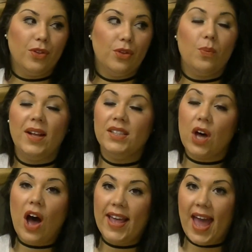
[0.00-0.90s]
the ones
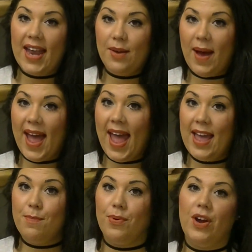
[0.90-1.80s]
that I get anyway are
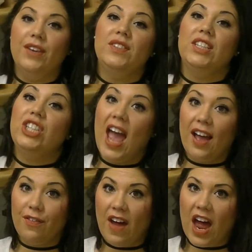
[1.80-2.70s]
heat proof, so
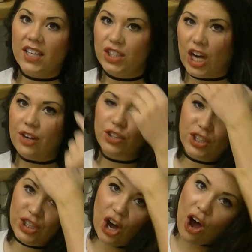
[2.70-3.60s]
check first, don't
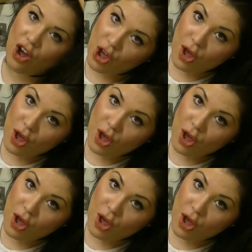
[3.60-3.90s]
just start